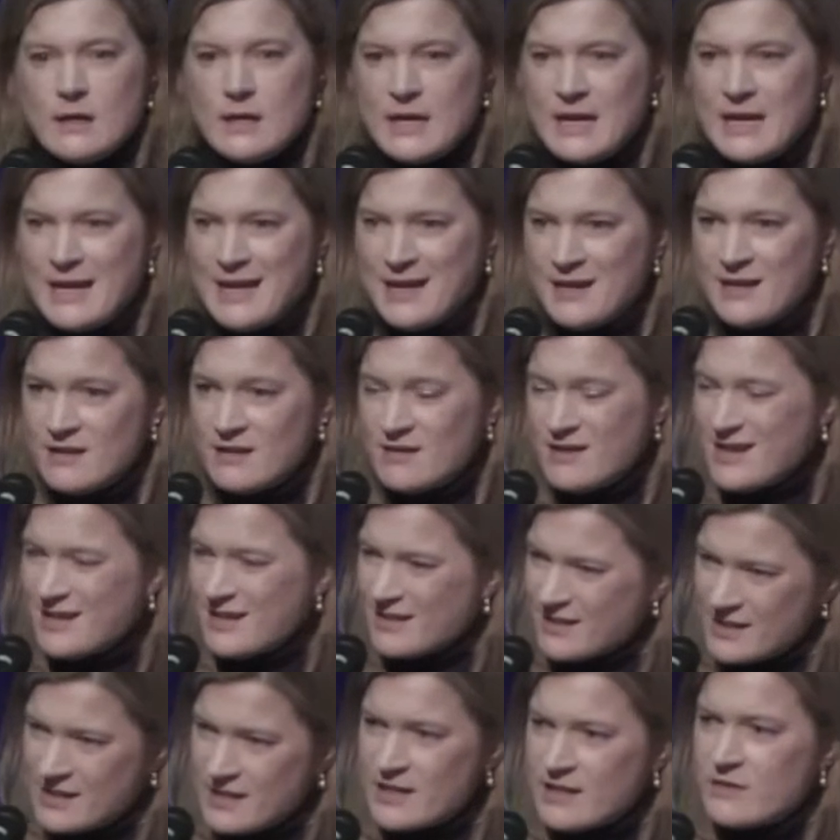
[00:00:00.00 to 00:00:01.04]
and
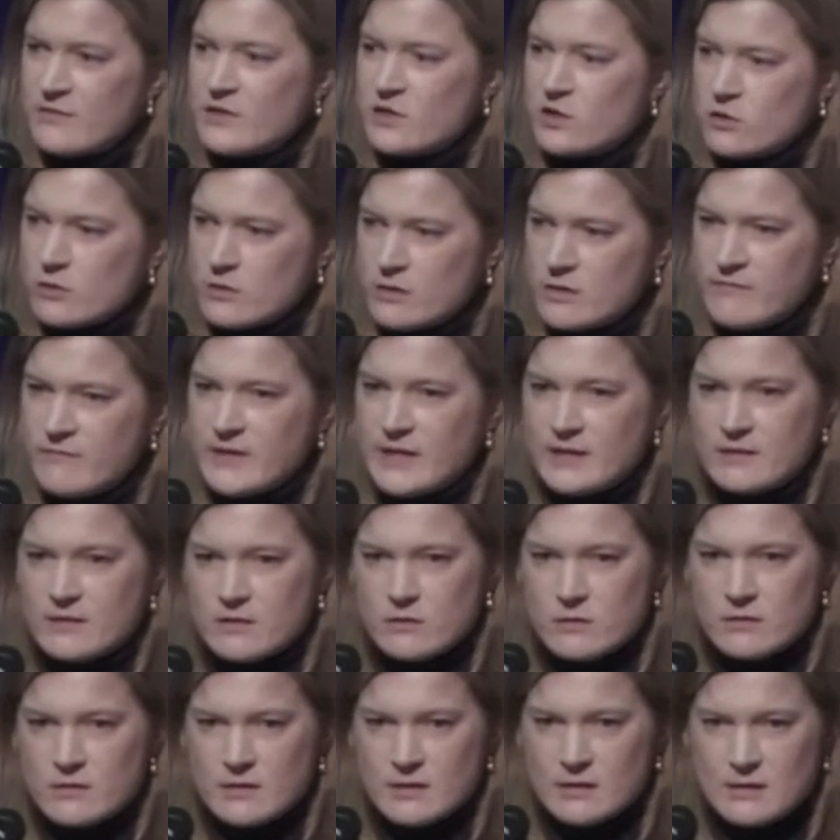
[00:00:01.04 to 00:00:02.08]
gives your
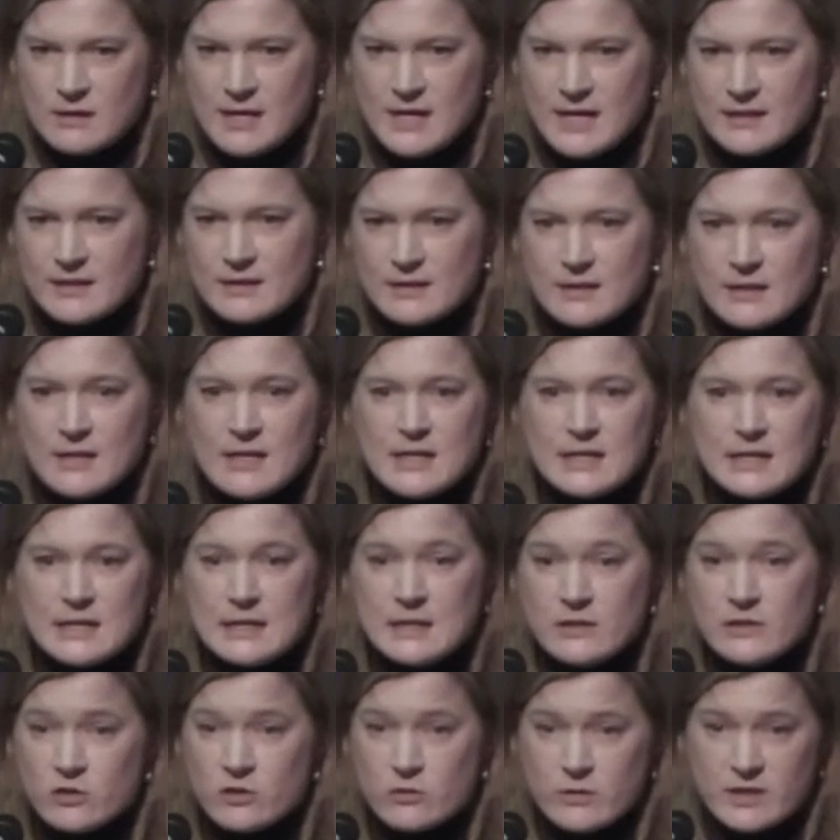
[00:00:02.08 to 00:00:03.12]
investors less
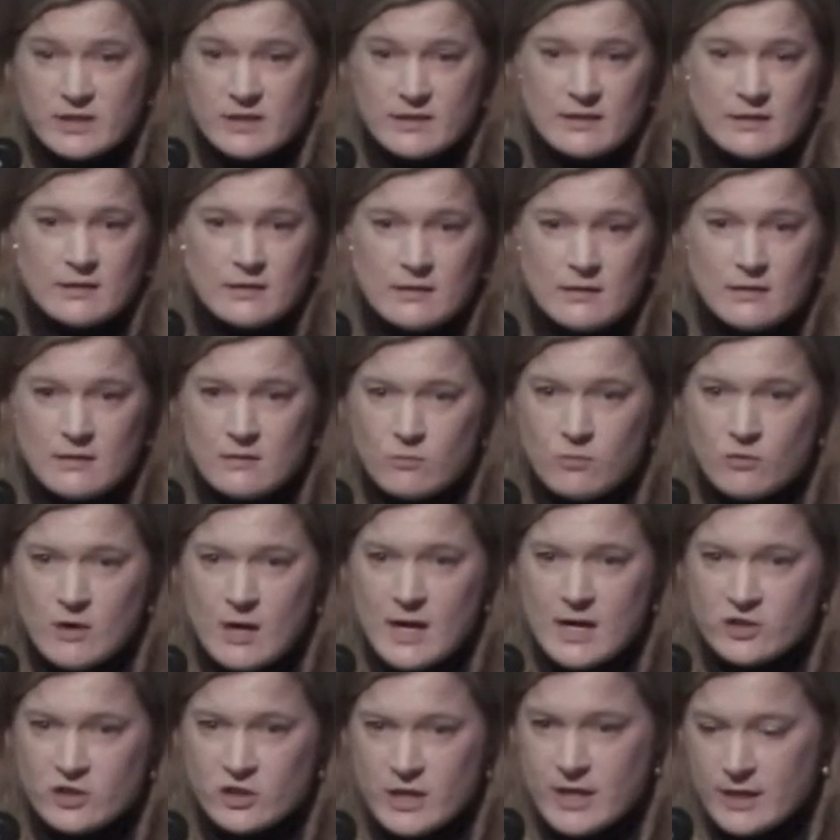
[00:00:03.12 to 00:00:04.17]
interest in a
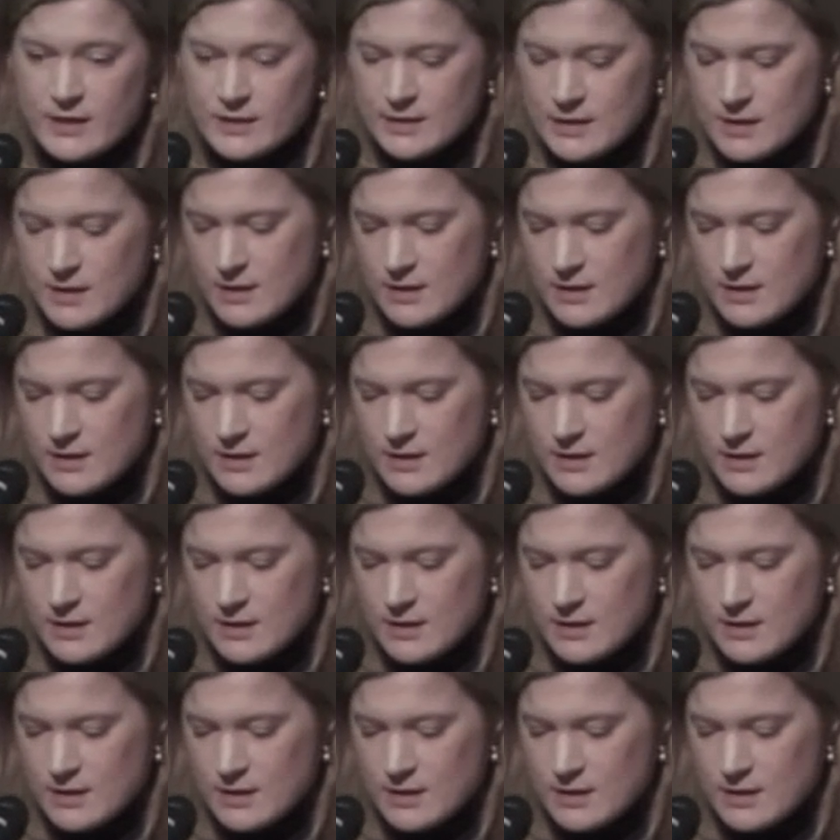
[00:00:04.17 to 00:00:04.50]
project.